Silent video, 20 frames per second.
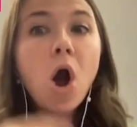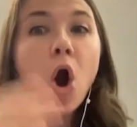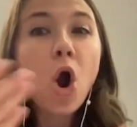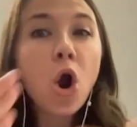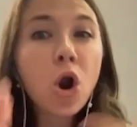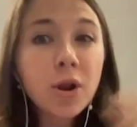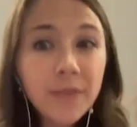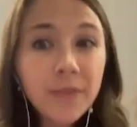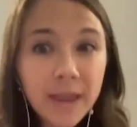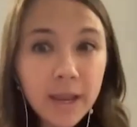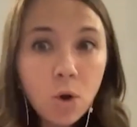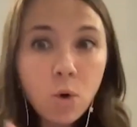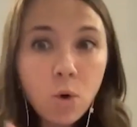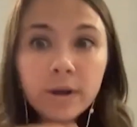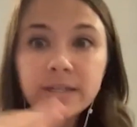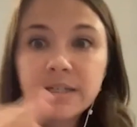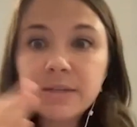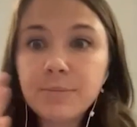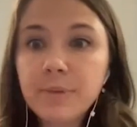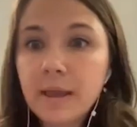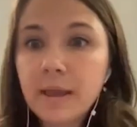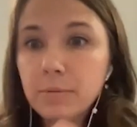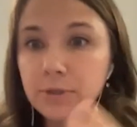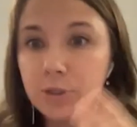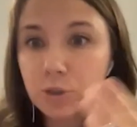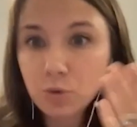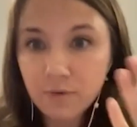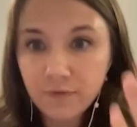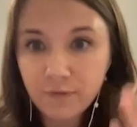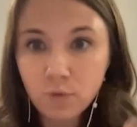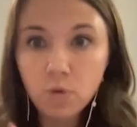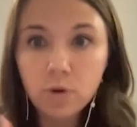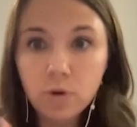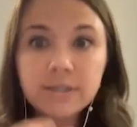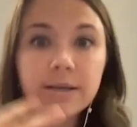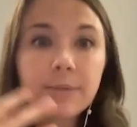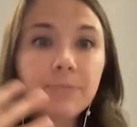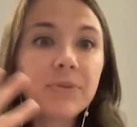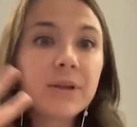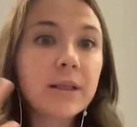Are they going to be able to afford
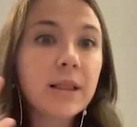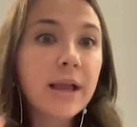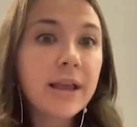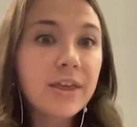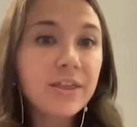something like